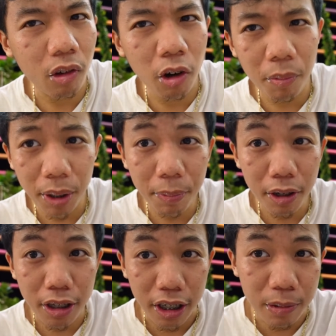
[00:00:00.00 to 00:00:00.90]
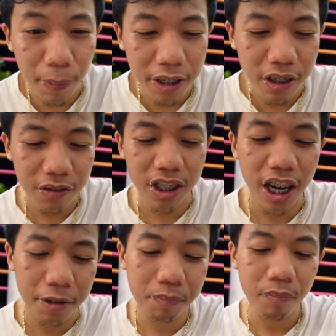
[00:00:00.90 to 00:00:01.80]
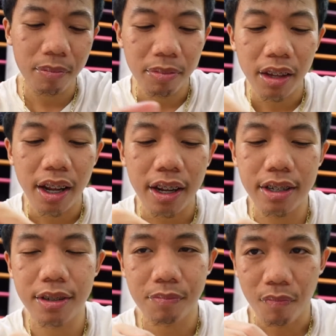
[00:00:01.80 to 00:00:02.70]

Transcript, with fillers: or maybe on the expensive side, because